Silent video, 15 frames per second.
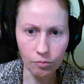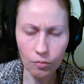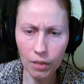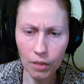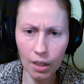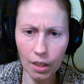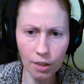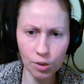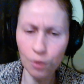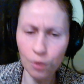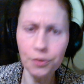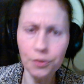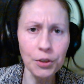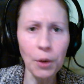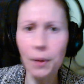so if
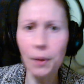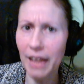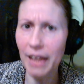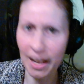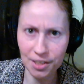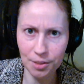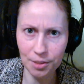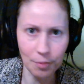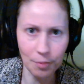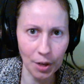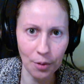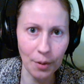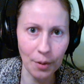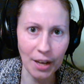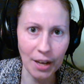you don't catch them right
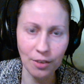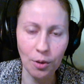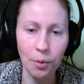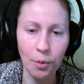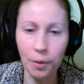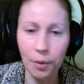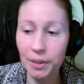away, don't worry.